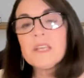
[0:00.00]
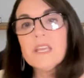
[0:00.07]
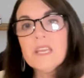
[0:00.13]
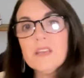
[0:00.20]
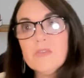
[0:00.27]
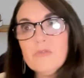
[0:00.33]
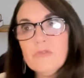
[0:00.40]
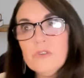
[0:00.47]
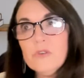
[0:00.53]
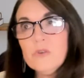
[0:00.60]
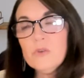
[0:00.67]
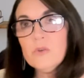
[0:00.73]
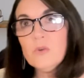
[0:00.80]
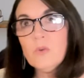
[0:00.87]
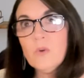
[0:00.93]
If
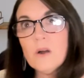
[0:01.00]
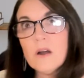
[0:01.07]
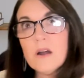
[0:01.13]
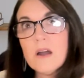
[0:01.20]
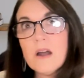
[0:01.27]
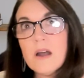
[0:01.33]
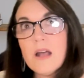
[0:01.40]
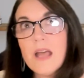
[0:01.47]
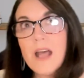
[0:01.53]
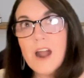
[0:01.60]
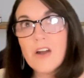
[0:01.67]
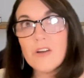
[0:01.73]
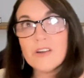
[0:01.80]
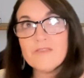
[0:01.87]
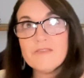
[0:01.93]
you
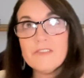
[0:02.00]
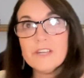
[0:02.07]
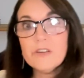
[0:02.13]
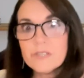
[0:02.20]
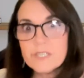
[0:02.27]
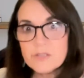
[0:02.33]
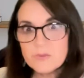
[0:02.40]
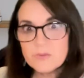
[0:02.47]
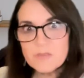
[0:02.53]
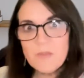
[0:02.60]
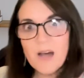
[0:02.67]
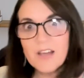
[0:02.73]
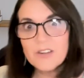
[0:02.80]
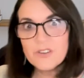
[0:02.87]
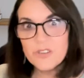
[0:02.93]
are a vigorous
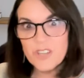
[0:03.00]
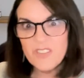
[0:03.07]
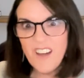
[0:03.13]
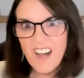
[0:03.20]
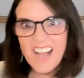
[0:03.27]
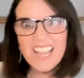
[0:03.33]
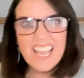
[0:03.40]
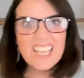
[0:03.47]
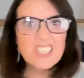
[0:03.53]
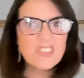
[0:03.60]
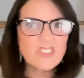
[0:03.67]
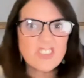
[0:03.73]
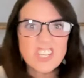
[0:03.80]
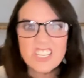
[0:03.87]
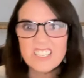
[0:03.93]
responder, you have high
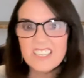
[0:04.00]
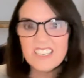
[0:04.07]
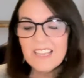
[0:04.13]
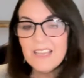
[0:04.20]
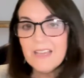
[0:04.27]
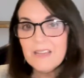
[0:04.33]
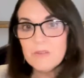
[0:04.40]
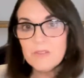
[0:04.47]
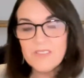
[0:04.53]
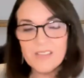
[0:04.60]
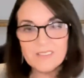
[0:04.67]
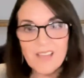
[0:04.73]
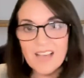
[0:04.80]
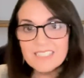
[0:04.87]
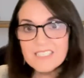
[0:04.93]
estrogen, you've
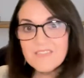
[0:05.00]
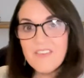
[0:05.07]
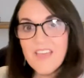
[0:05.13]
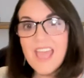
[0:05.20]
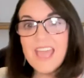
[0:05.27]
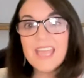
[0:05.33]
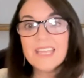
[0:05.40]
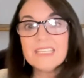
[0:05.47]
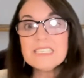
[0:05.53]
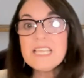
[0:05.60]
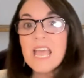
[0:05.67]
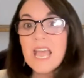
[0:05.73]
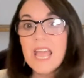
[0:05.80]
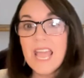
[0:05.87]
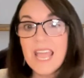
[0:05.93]
got lots of eggs,
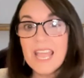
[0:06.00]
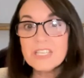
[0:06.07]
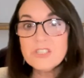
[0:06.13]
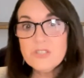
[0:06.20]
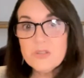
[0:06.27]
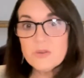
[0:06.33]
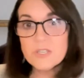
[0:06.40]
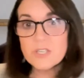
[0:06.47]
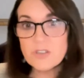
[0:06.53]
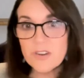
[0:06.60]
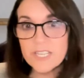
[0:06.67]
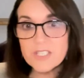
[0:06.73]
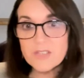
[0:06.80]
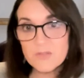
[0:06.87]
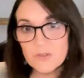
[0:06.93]
and you do a
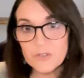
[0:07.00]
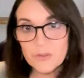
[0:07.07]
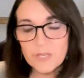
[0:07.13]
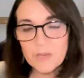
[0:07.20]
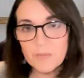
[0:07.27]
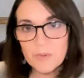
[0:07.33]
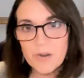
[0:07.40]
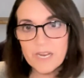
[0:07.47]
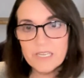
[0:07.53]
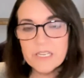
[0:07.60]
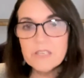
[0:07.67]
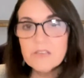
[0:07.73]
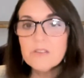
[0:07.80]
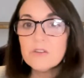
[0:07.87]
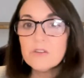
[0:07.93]
transfer and you get
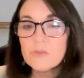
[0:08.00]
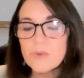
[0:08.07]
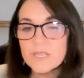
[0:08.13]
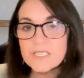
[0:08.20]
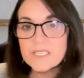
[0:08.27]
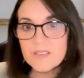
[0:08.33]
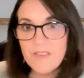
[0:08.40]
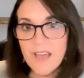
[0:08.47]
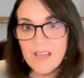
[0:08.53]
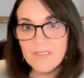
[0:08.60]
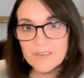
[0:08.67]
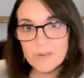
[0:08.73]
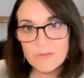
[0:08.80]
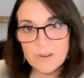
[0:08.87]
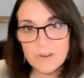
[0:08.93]
pregnant, your risk of
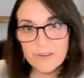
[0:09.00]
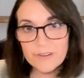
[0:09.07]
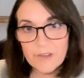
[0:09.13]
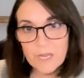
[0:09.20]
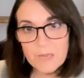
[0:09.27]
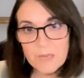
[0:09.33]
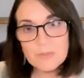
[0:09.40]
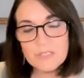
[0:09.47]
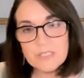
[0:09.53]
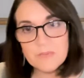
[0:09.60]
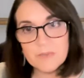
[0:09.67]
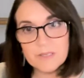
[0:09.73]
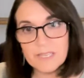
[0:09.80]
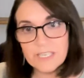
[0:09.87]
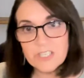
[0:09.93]
having ovarian
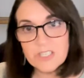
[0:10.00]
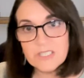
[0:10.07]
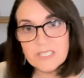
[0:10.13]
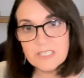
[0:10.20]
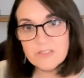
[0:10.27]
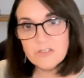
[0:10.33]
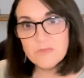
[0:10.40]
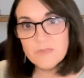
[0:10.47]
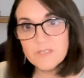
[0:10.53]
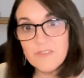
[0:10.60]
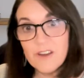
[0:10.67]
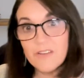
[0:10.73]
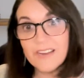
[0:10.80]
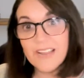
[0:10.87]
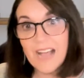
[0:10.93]
hyperstimulation syndrome is
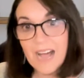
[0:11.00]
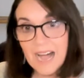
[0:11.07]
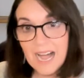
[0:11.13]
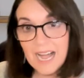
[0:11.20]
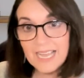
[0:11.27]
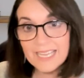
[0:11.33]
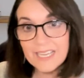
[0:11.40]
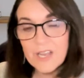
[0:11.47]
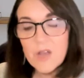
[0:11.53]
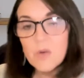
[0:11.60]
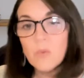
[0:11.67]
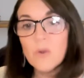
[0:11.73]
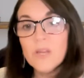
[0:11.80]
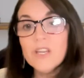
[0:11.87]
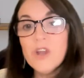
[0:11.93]
very high.
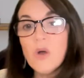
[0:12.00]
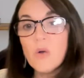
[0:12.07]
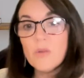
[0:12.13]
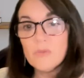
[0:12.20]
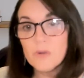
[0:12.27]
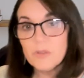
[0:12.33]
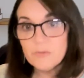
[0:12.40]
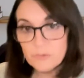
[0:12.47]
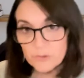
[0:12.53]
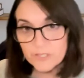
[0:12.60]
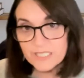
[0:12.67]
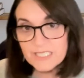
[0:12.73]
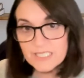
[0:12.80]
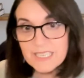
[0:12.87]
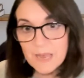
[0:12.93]
We know if we
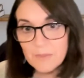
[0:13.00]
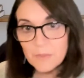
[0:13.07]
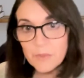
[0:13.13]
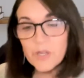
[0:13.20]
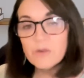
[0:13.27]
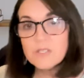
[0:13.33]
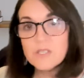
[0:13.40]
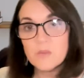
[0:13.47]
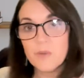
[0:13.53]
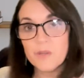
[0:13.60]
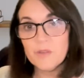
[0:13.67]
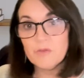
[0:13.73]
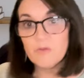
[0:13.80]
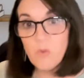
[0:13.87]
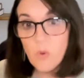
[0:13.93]
freeze embryos and we
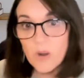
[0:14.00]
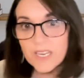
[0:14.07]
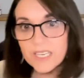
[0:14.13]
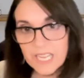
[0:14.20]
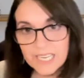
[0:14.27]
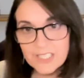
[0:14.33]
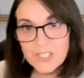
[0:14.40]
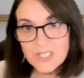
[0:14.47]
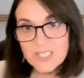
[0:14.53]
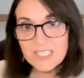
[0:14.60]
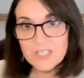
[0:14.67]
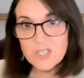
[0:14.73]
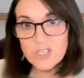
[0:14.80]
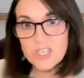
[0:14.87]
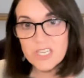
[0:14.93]
avoid
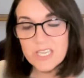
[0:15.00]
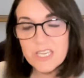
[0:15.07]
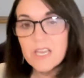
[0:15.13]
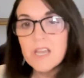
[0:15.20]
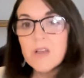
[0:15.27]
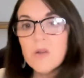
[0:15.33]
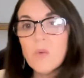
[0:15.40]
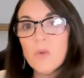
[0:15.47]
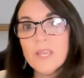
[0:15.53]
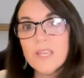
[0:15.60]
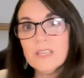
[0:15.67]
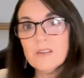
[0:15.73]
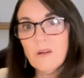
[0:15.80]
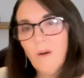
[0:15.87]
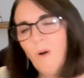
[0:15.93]
HCG, we
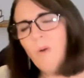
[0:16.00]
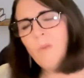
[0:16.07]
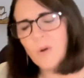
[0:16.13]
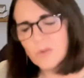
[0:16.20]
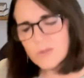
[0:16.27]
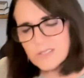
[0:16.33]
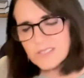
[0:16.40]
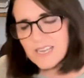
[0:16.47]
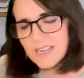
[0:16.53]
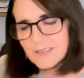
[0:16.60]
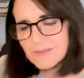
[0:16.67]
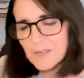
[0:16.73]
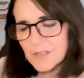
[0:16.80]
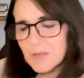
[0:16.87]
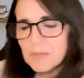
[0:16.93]
can almost, not
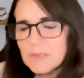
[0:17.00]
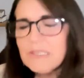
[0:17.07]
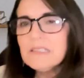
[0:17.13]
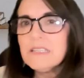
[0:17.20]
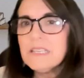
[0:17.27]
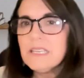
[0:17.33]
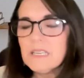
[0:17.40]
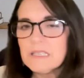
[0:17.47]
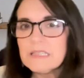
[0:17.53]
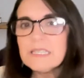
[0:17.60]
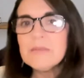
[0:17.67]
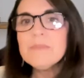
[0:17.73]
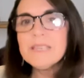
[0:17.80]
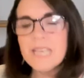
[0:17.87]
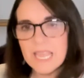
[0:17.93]
completely,
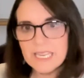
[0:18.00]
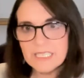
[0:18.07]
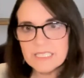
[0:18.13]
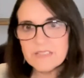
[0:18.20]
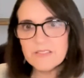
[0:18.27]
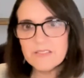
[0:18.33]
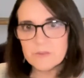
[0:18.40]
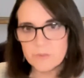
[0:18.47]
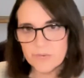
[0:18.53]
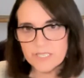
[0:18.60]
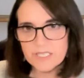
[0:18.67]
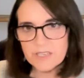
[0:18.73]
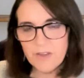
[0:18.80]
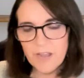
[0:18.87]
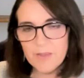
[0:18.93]
eliminate the
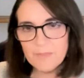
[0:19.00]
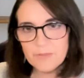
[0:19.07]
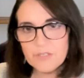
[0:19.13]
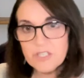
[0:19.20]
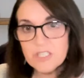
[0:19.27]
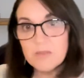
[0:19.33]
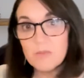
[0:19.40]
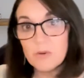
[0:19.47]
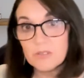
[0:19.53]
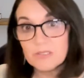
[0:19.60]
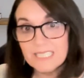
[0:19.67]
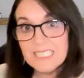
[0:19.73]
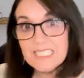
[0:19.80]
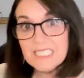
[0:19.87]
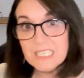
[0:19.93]
risk of hyperstim, or at
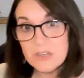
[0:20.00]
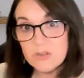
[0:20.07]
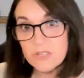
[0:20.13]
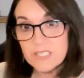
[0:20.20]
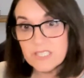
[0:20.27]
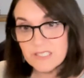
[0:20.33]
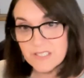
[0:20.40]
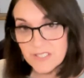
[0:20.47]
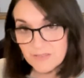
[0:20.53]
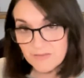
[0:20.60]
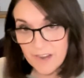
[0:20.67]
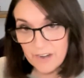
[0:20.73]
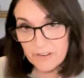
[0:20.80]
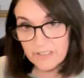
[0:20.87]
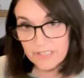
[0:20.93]
least decrease the
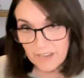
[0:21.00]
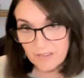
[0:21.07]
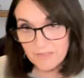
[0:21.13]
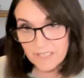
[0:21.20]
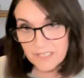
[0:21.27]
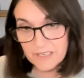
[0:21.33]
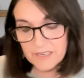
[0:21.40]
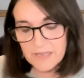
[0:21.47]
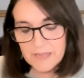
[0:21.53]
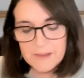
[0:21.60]
severity of it.